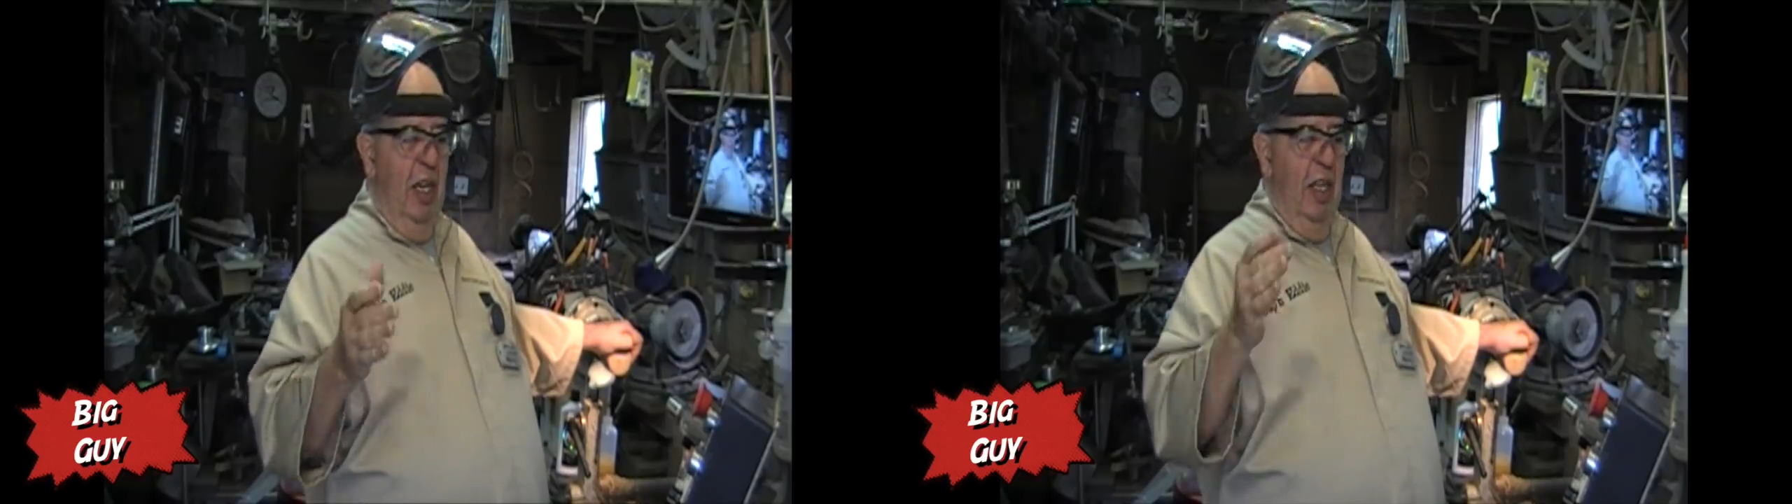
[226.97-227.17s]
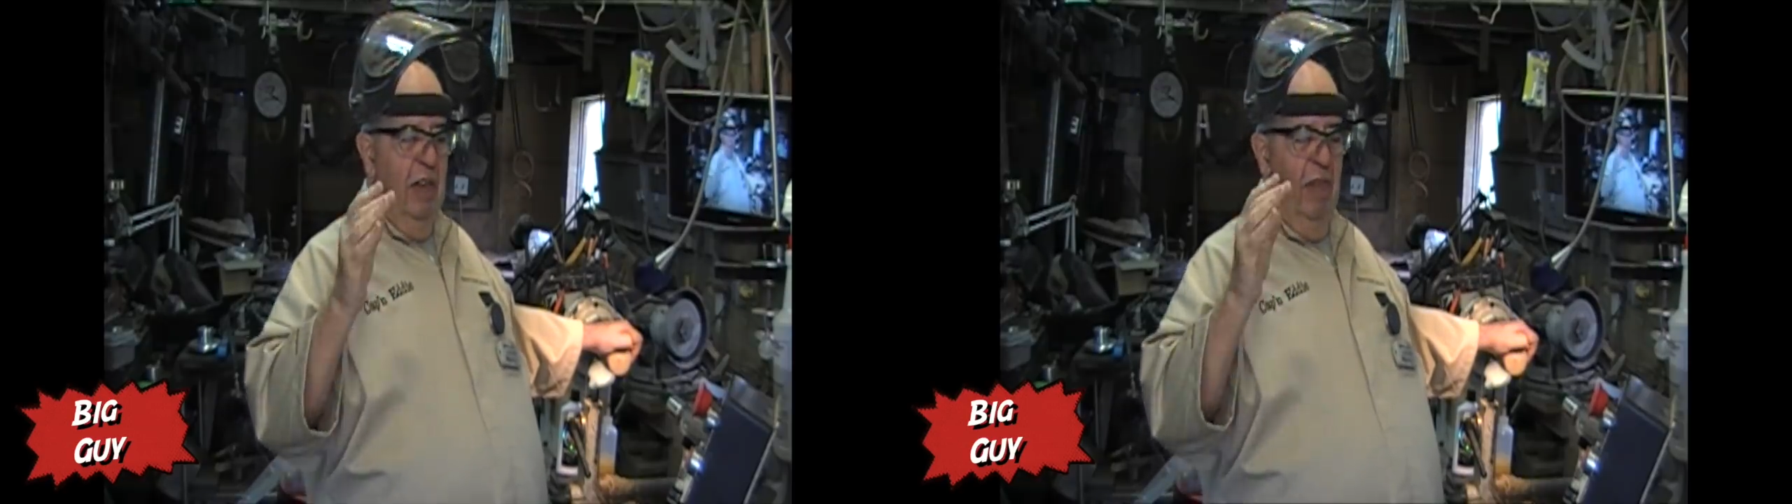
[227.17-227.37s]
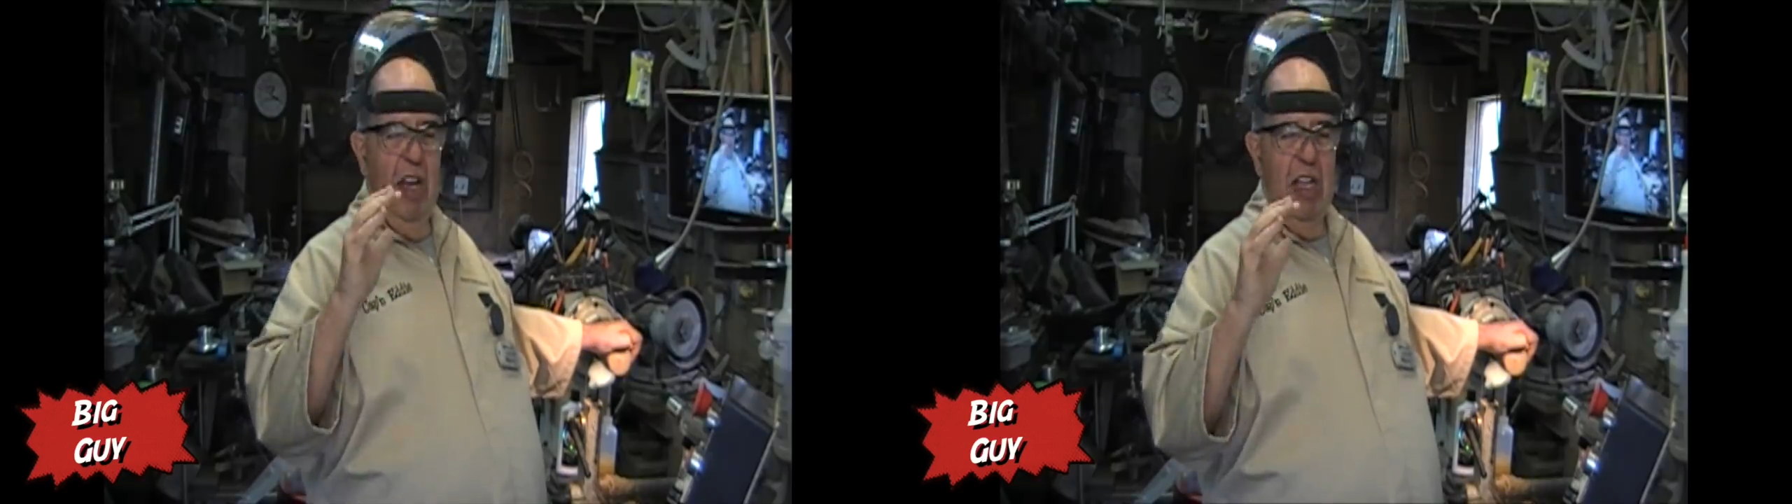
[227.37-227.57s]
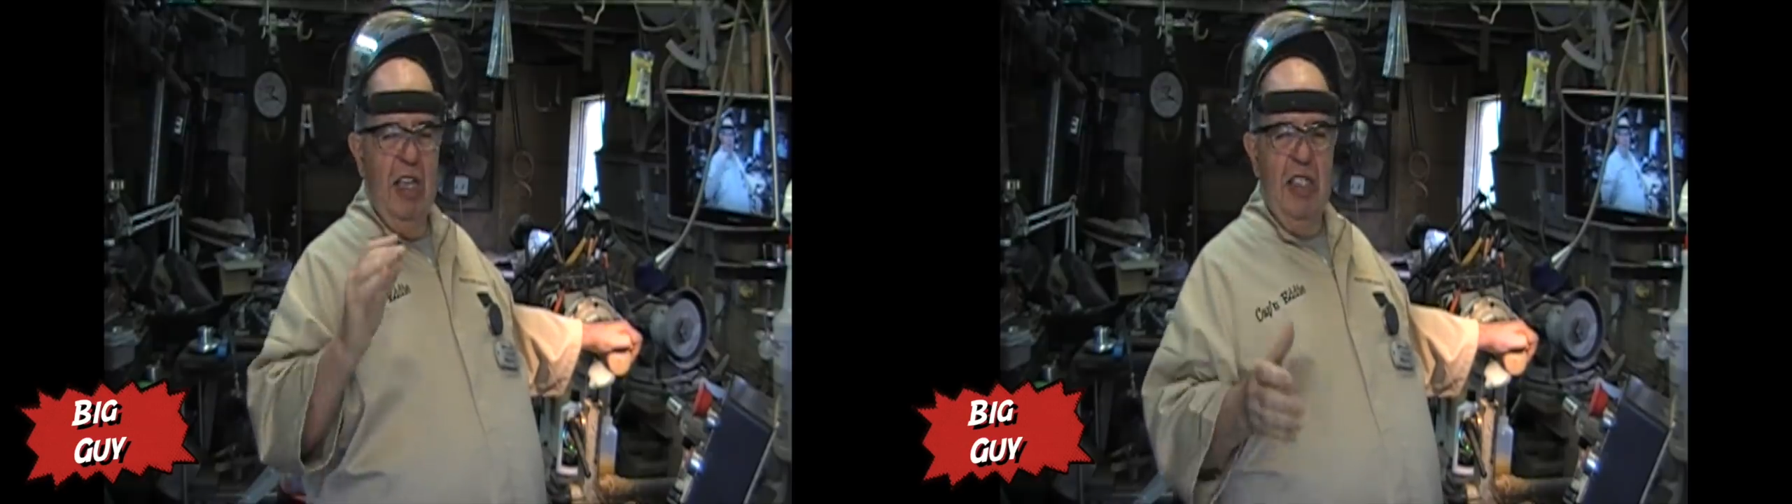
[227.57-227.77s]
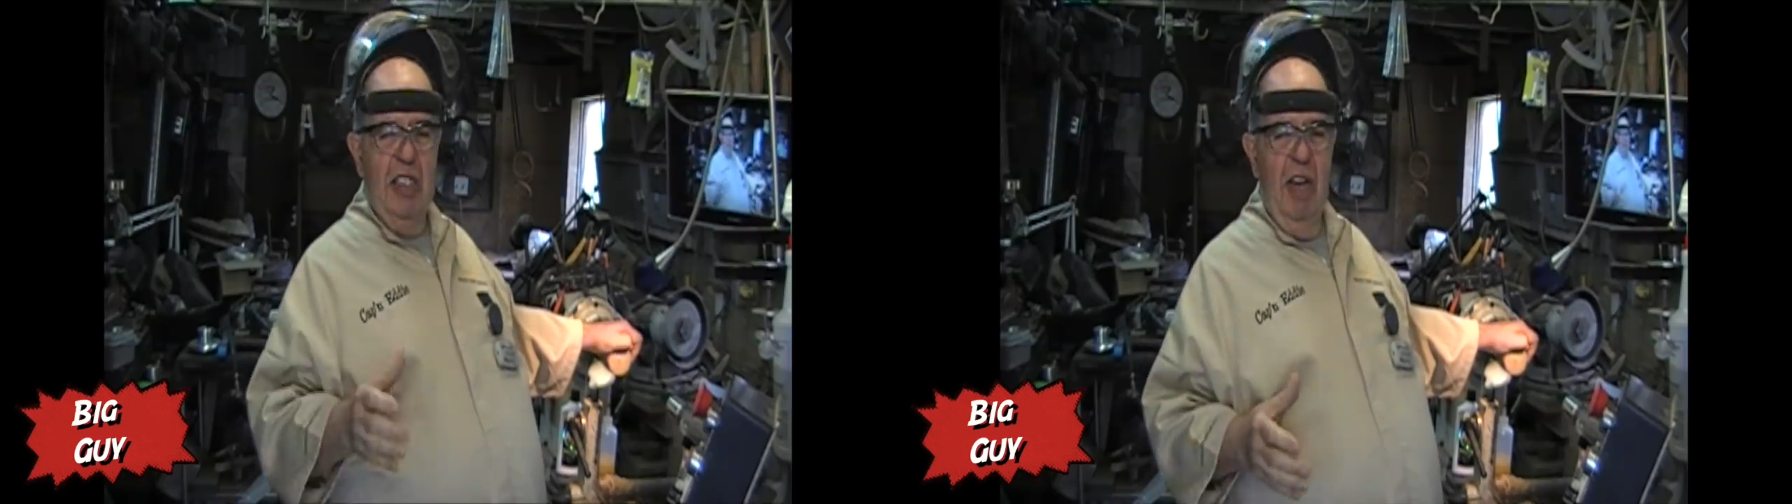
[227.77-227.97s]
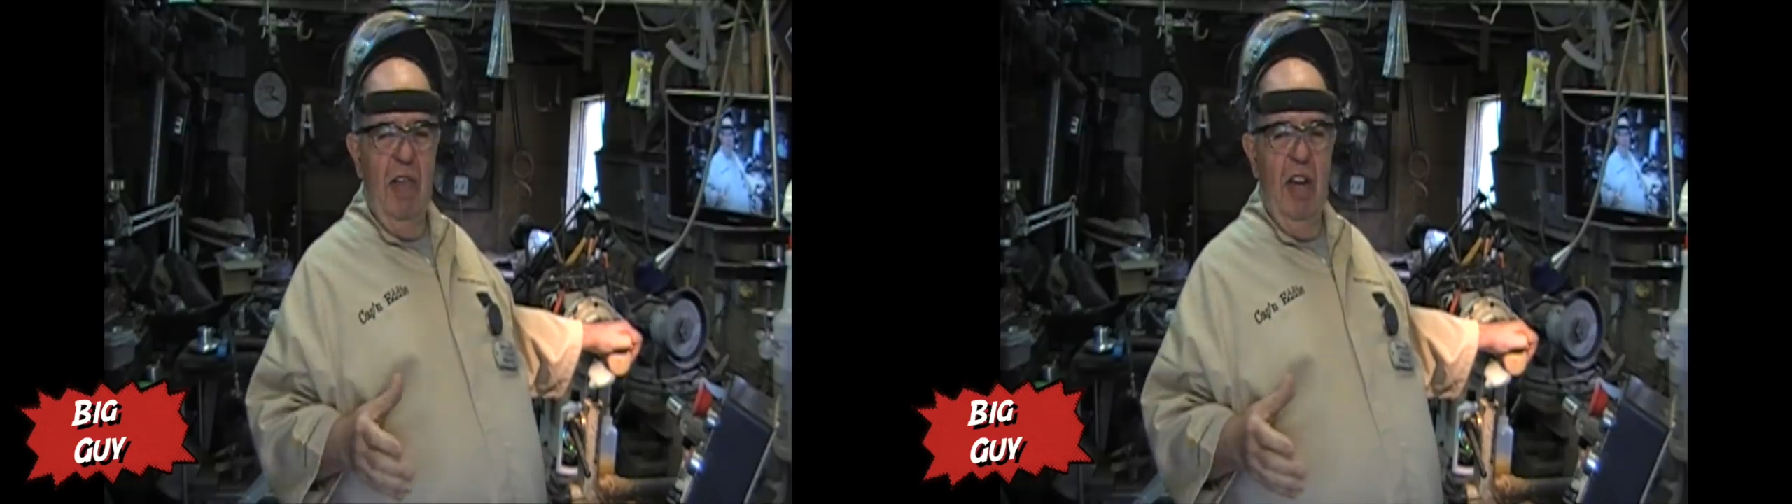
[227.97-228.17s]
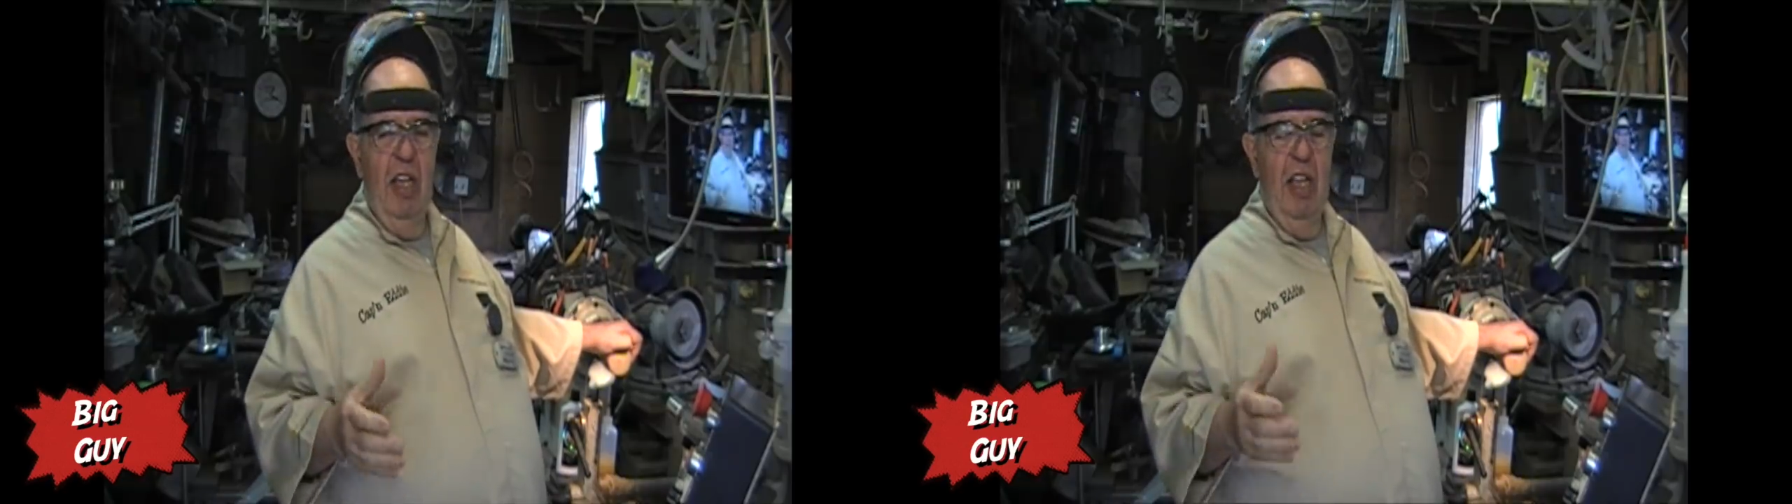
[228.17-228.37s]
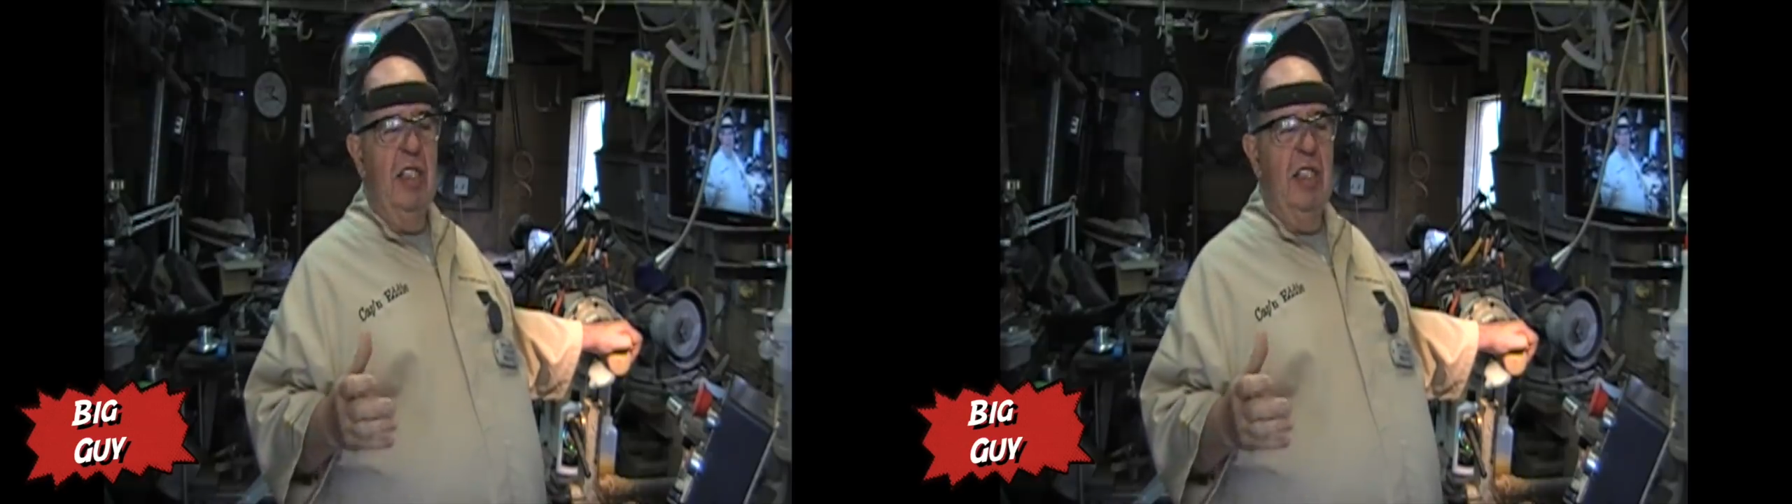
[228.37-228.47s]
It's a fantastic event.